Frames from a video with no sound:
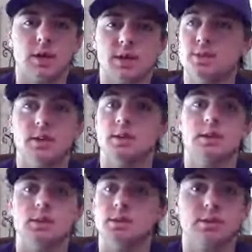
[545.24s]
That's
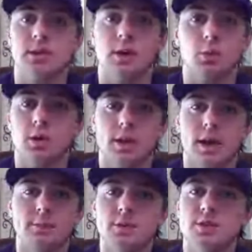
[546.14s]
it. You just got one
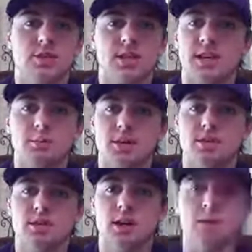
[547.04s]
lap. You just can't
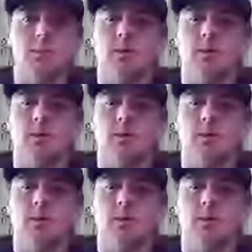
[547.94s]
mess it up.